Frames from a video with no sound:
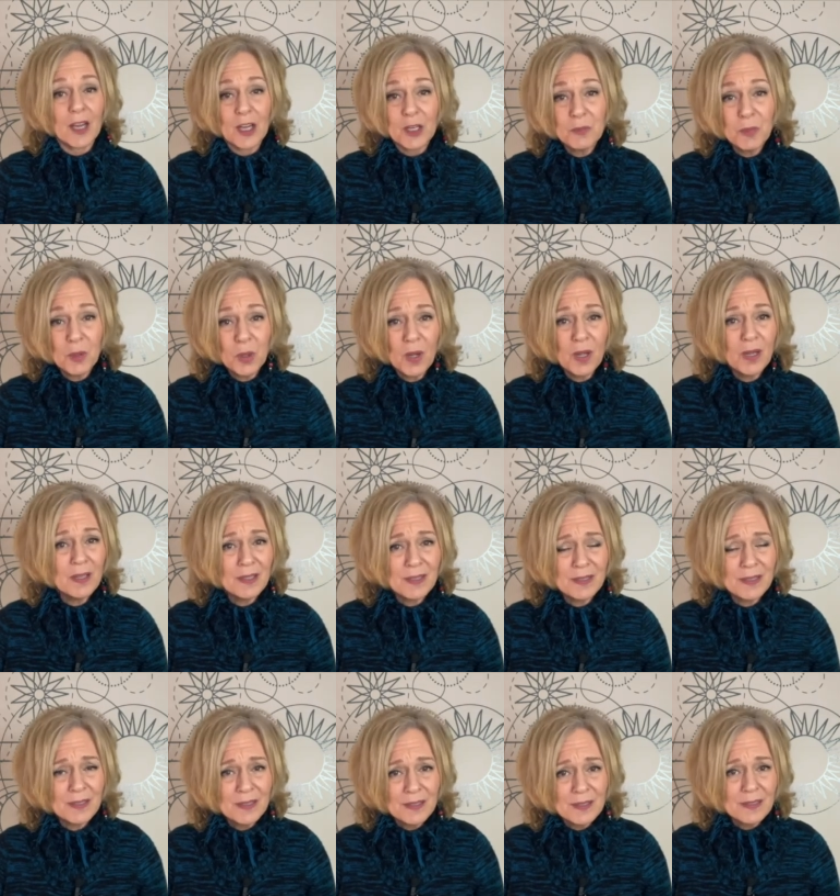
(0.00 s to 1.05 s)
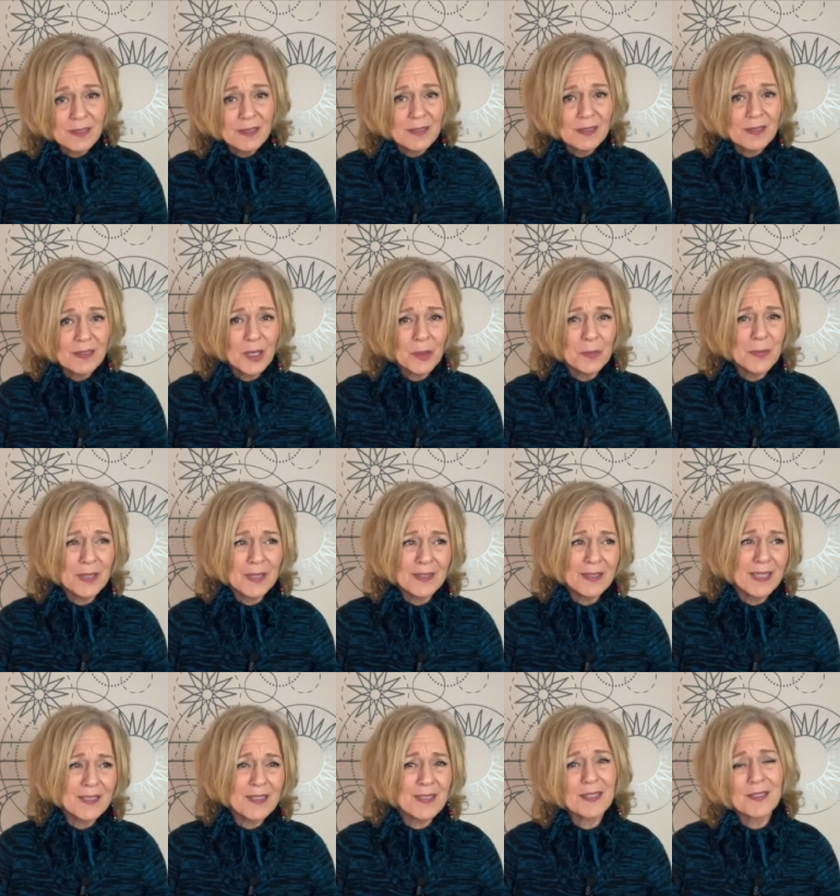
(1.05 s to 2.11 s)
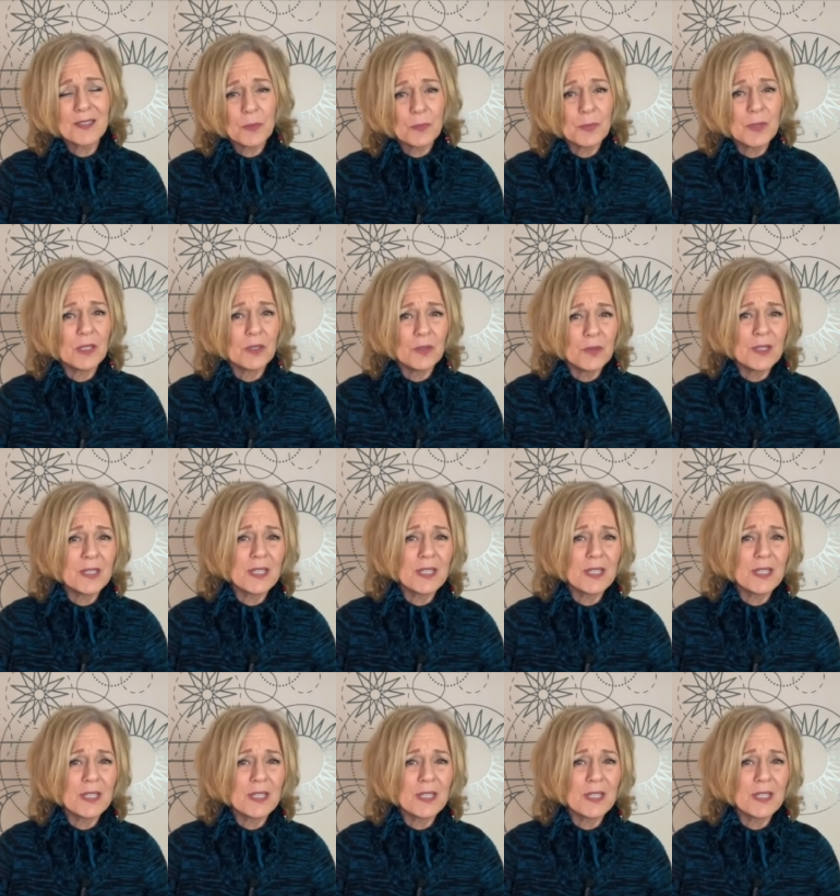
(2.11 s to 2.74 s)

eyeball? I mean, that's not something you